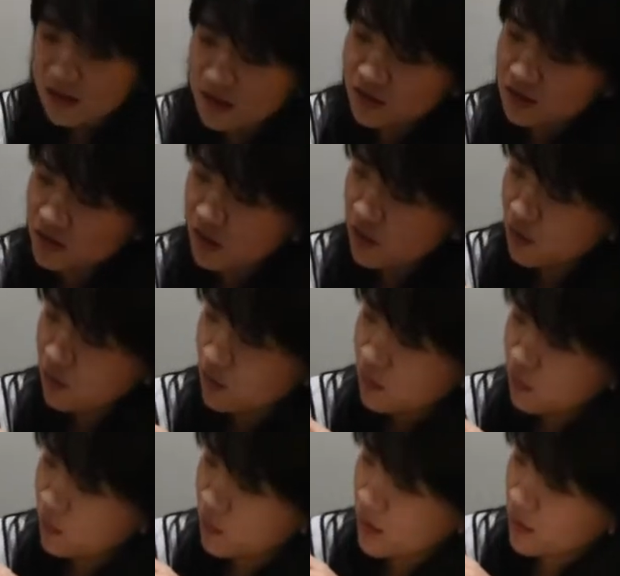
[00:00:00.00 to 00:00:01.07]

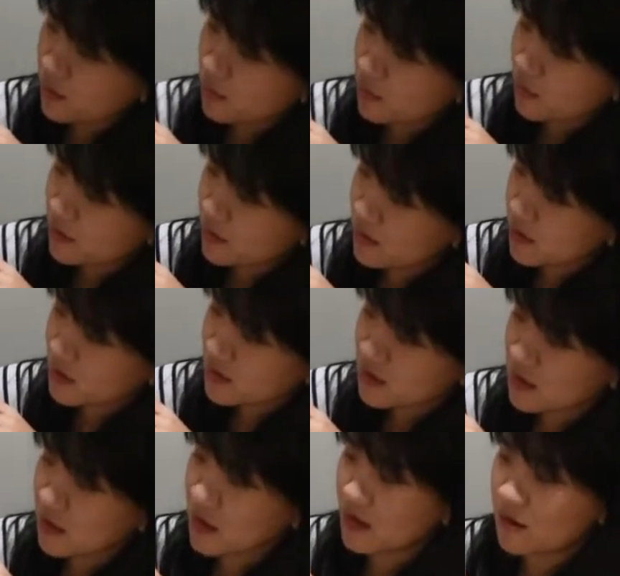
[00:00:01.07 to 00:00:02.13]
So we pour this
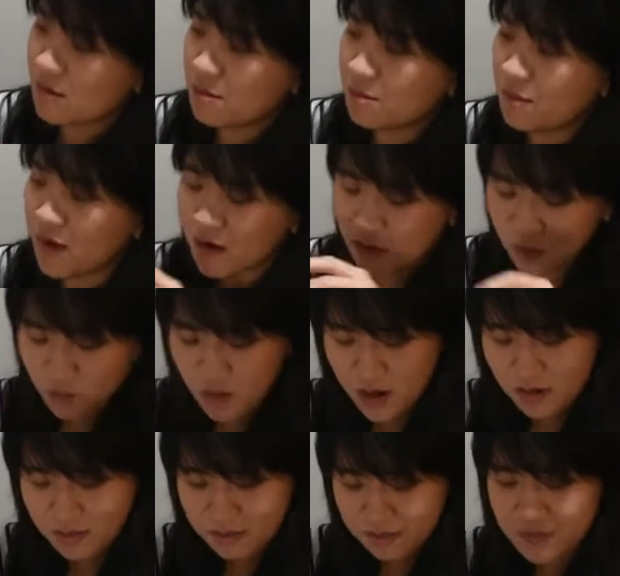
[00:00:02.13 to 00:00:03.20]
again, bottle
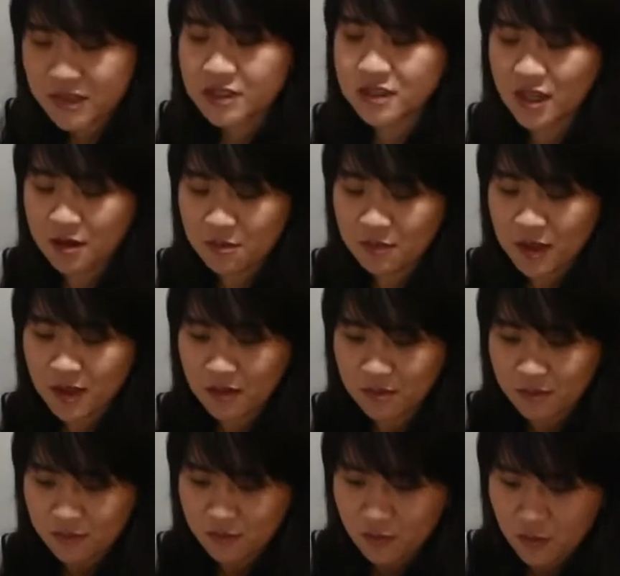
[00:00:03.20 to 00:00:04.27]
1, same like
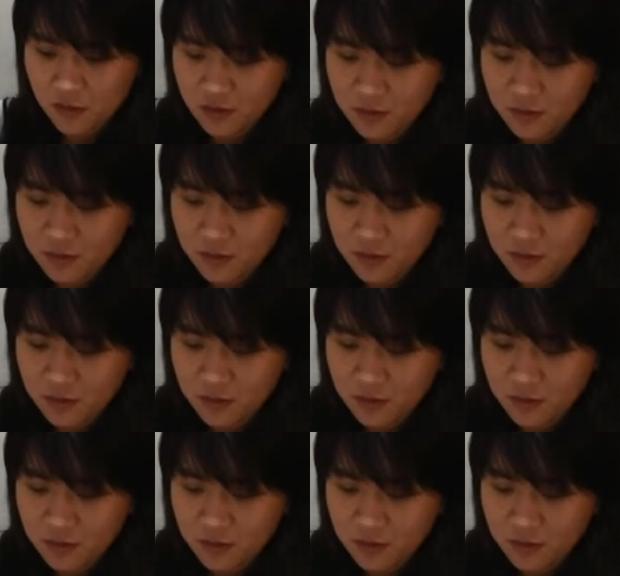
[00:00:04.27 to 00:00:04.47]
before.